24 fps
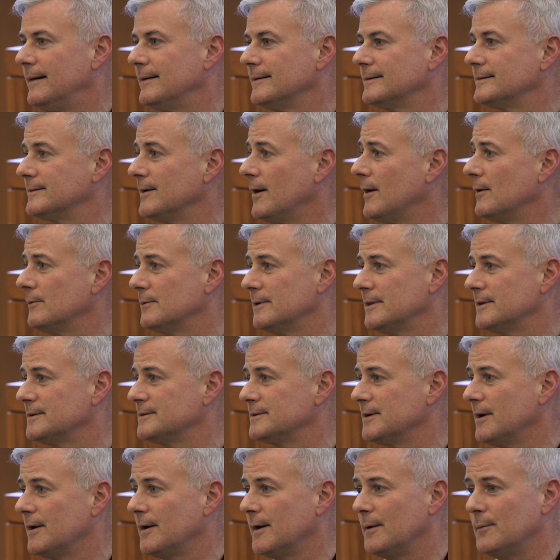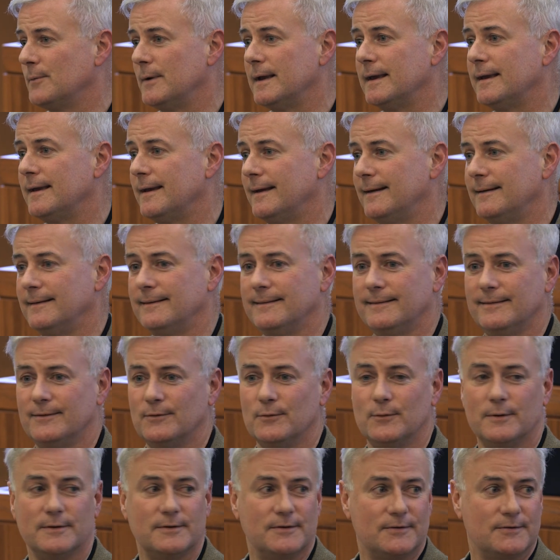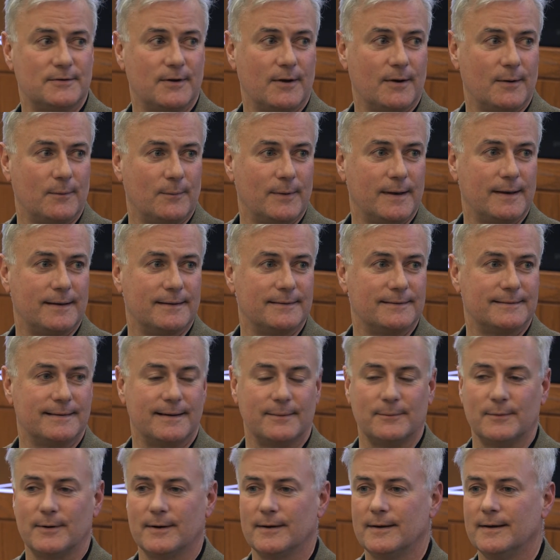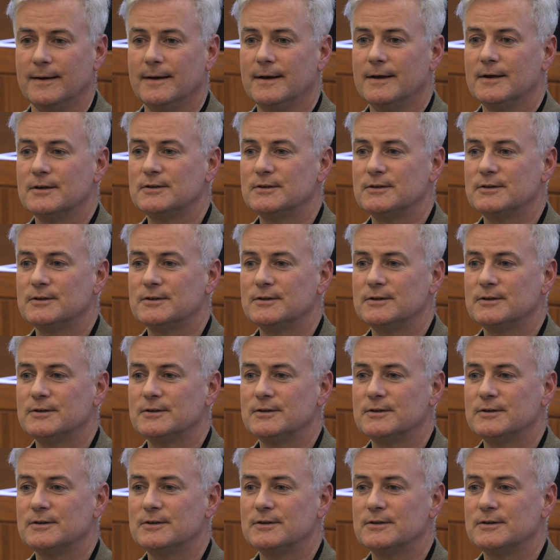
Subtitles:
Start with a startup weekend. There's always a startup weekend somewhere.